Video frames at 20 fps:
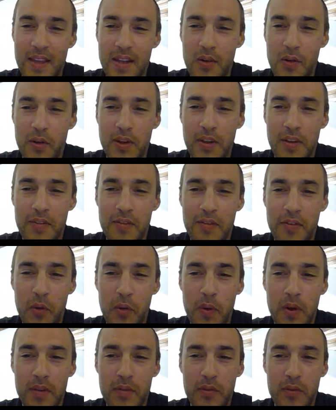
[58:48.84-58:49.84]
Looking
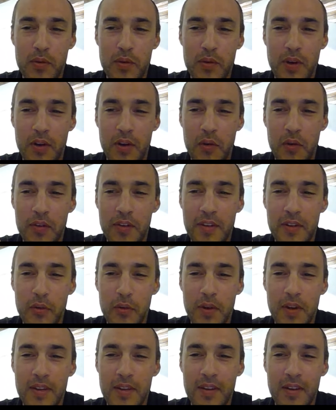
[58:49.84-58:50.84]
forward to
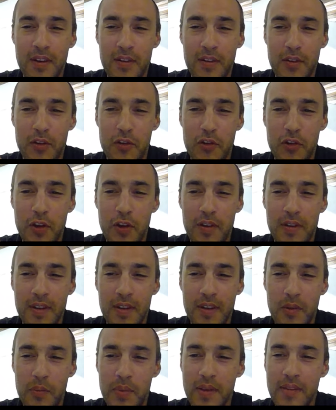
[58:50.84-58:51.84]
continuing the
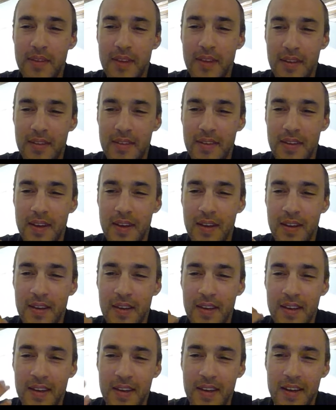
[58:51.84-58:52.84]
journey. A big thanks here
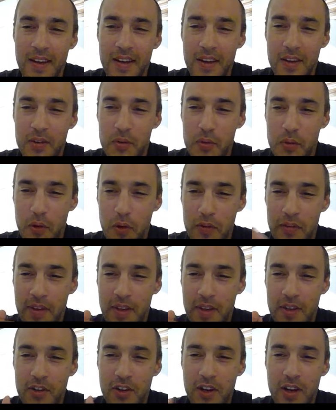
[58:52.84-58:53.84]
to
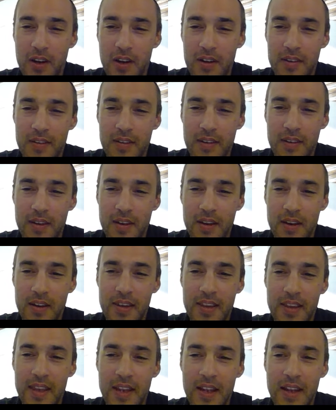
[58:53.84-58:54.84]
OVH Cloud,
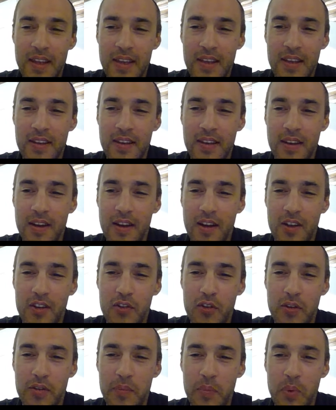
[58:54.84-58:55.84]
Yan Ling
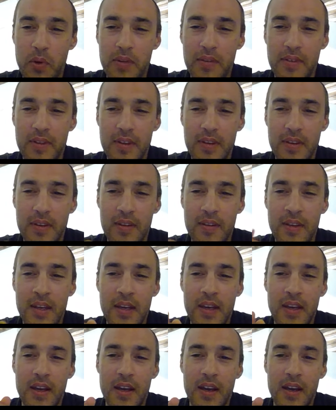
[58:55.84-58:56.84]
just posted.
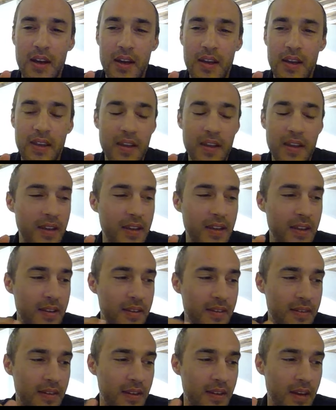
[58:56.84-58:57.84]
Yan Ling
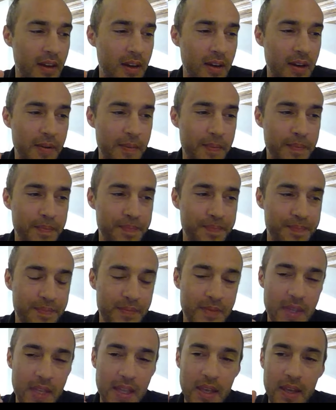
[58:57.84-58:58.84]
is
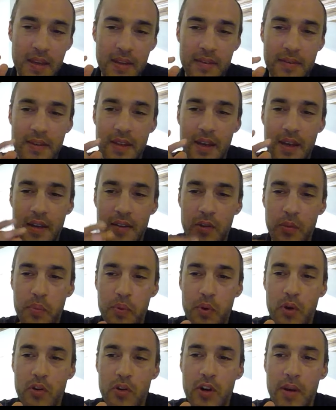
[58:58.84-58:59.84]
their startup
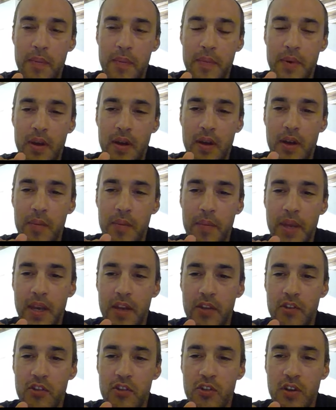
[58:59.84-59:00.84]
program
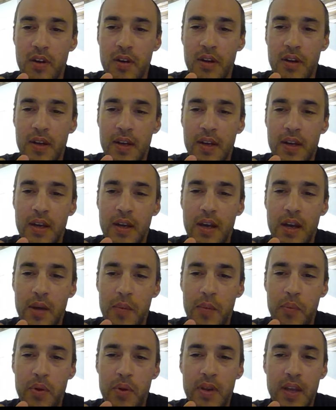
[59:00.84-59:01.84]
manager,
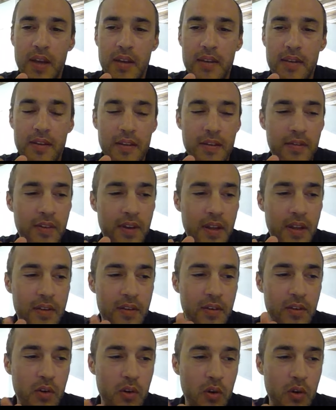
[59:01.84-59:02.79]
pretty active and, you know,